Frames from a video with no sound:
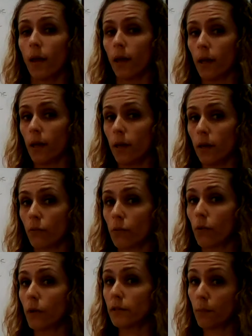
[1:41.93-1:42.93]
in
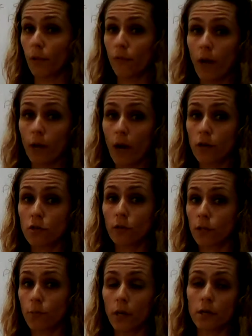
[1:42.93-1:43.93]
simplifying rational
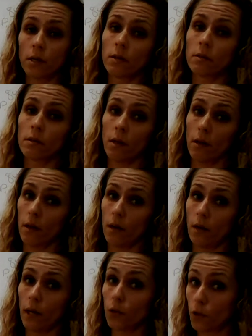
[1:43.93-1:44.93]
expressions
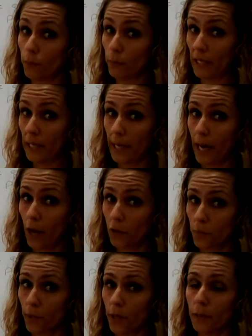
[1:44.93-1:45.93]
in intermediate
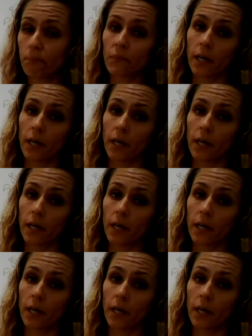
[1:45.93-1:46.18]
algebra,